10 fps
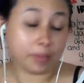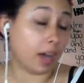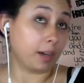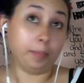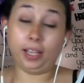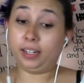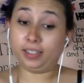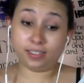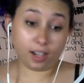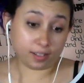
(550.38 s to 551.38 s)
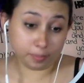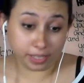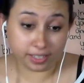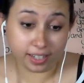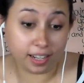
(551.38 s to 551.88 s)
Not
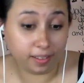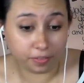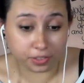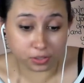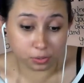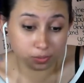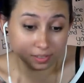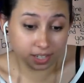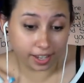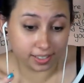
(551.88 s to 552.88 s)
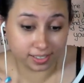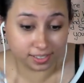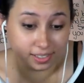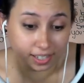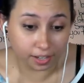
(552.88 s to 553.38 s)
complaining. I love the suit.
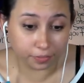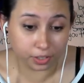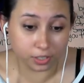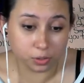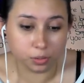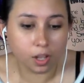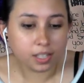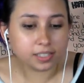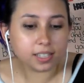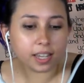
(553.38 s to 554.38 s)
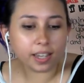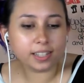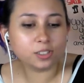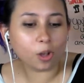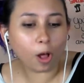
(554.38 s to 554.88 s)
Yes, yay for the suit. See,
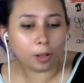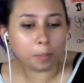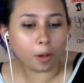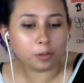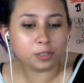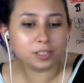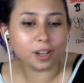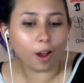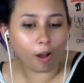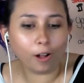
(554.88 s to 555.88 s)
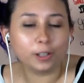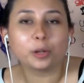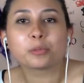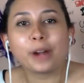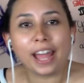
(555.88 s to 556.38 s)
it's almost
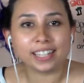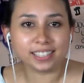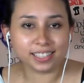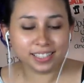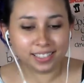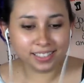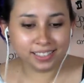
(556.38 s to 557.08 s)
all red.